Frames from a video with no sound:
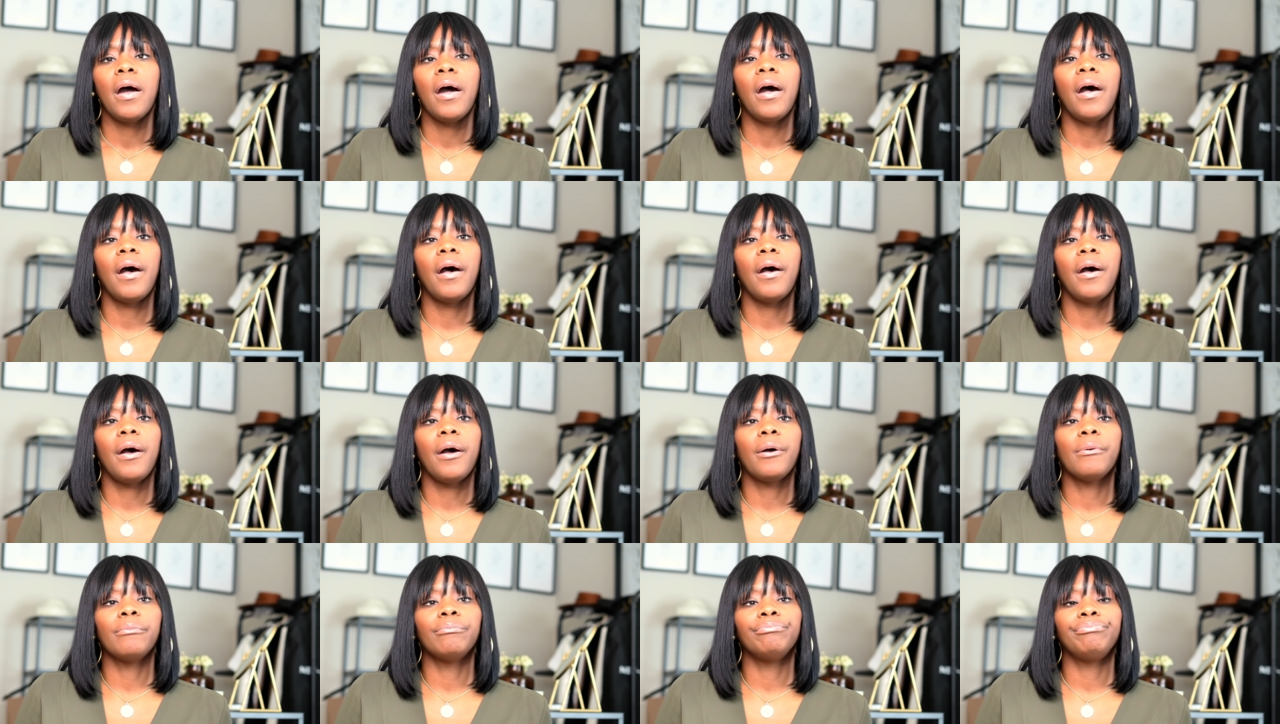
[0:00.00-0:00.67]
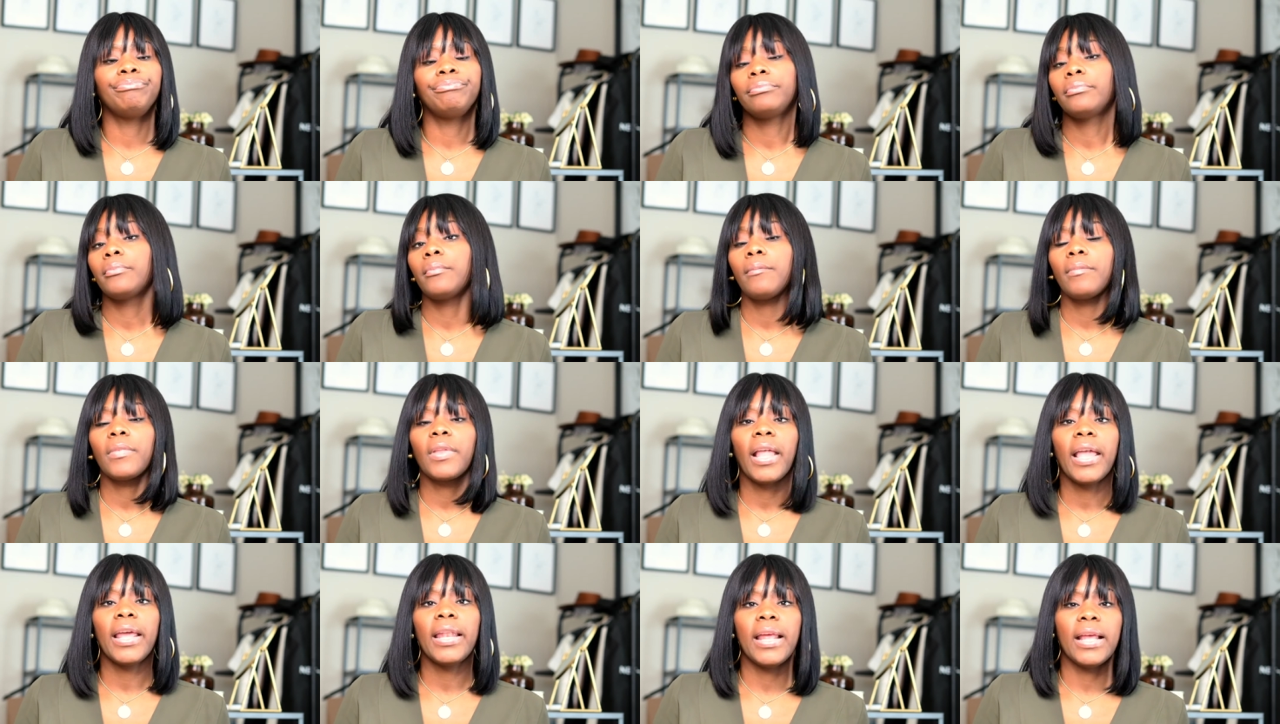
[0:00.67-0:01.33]

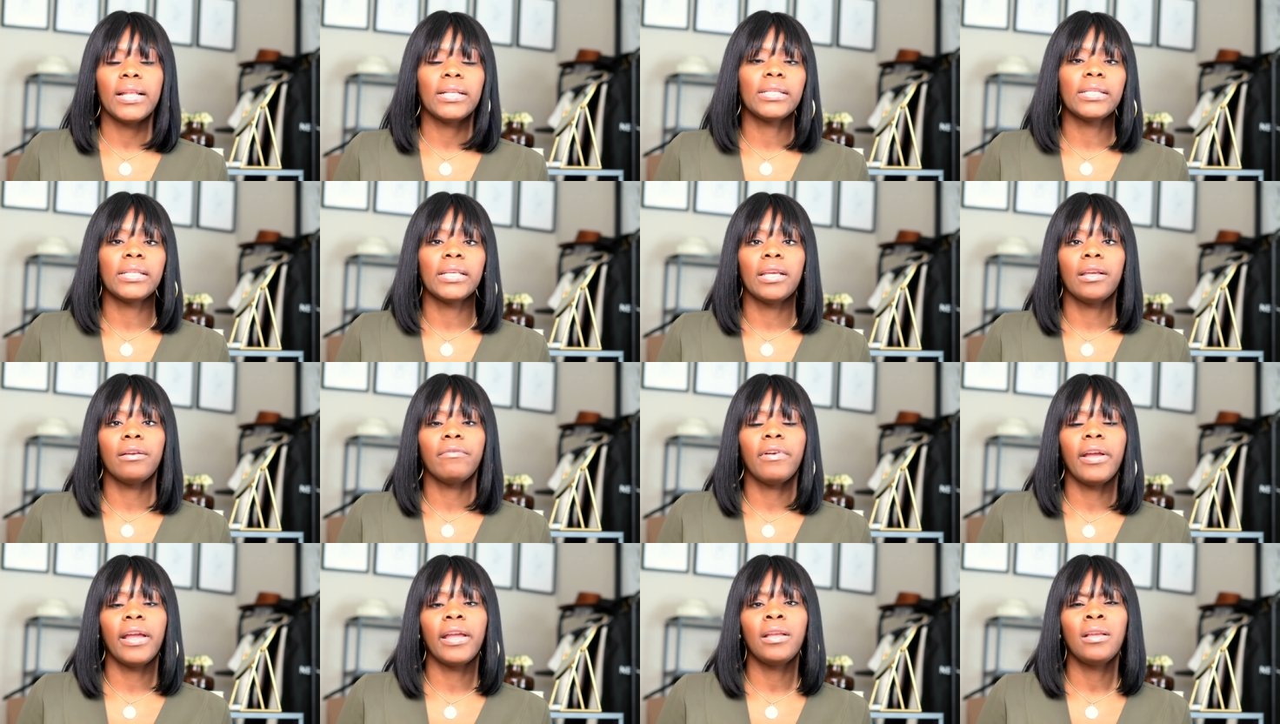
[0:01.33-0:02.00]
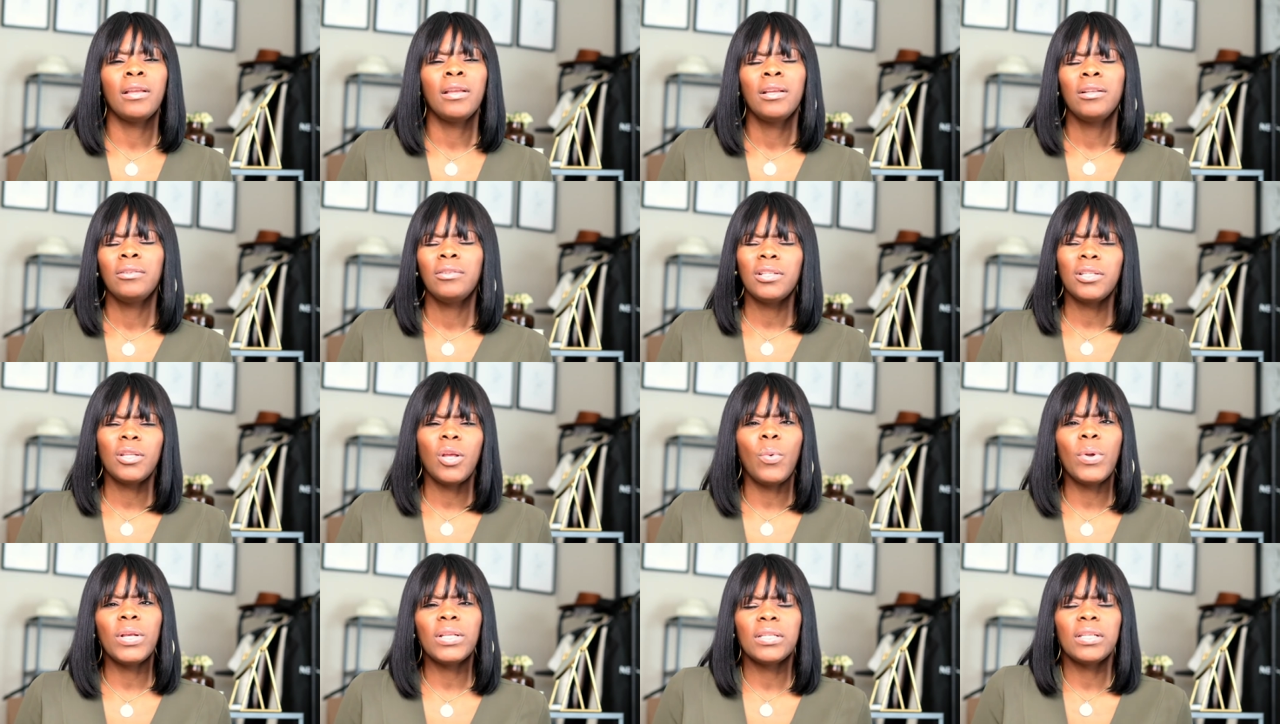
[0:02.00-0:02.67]
Um, and that's it, right?
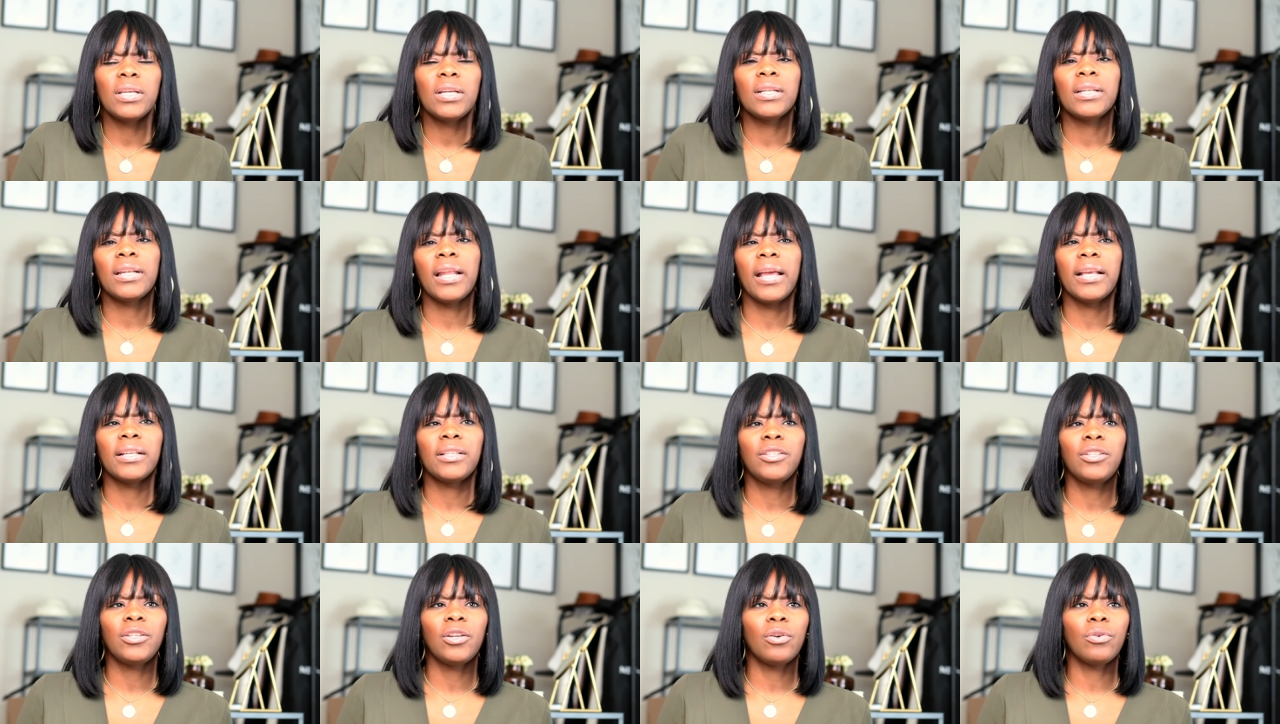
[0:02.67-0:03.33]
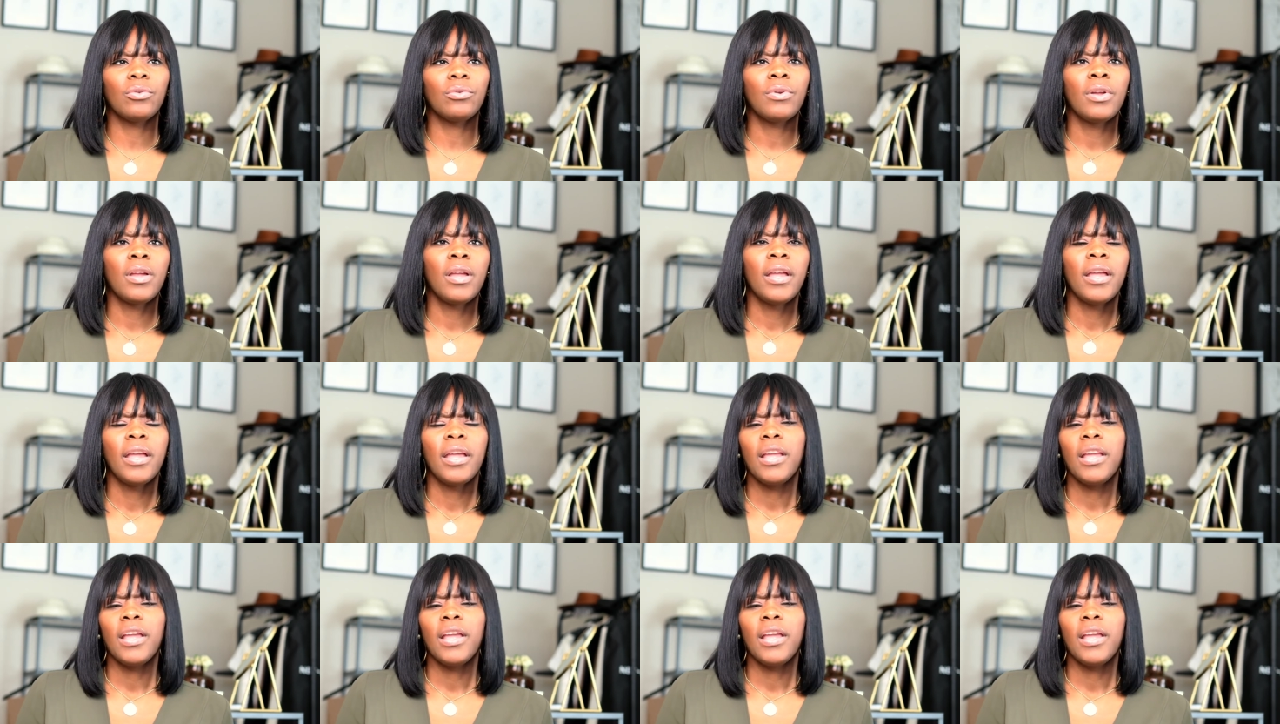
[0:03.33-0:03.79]
Just always look nice, you know.